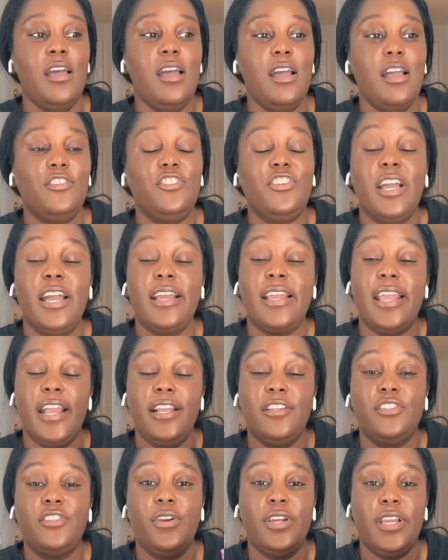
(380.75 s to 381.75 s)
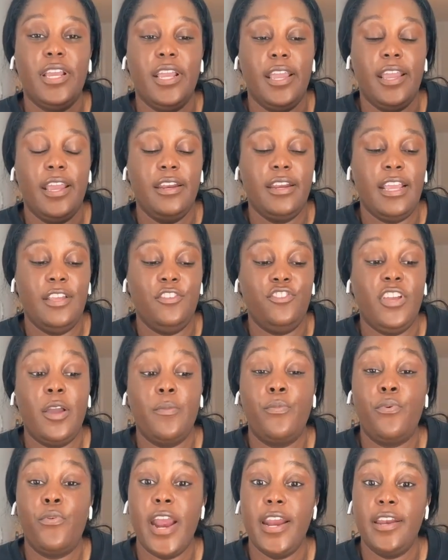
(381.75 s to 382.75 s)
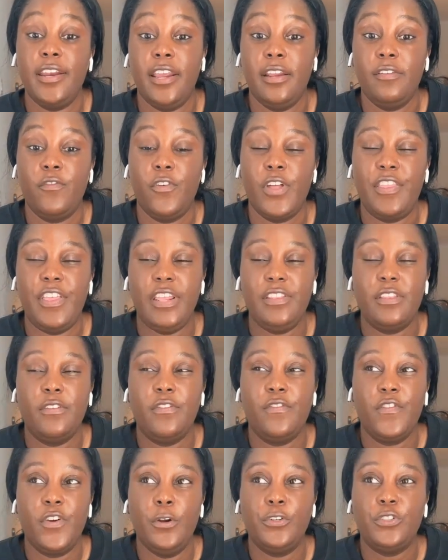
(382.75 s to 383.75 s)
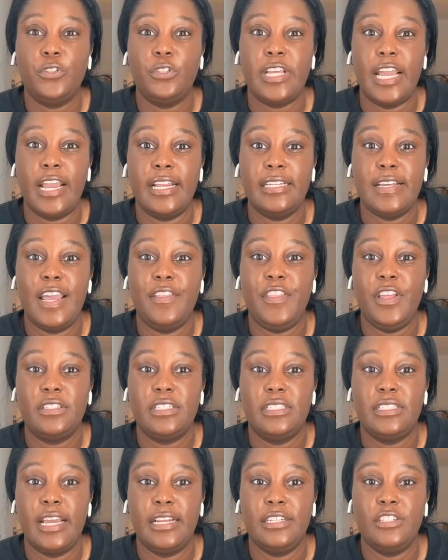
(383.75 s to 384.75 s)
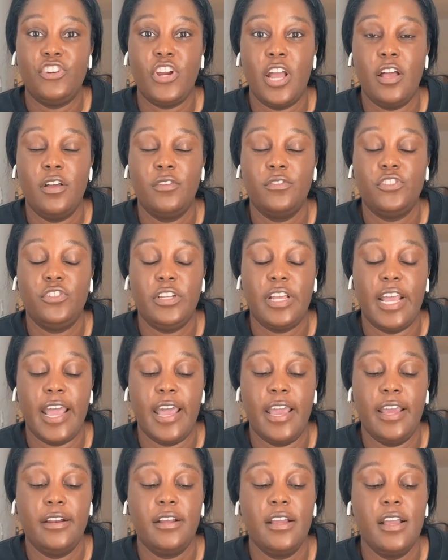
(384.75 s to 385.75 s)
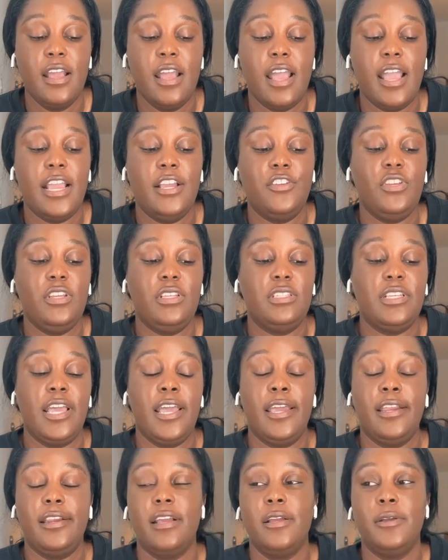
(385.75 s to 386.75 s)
she got cancer again and she got pregnant for I think the first or second time. I think it's the second child she had, and she said,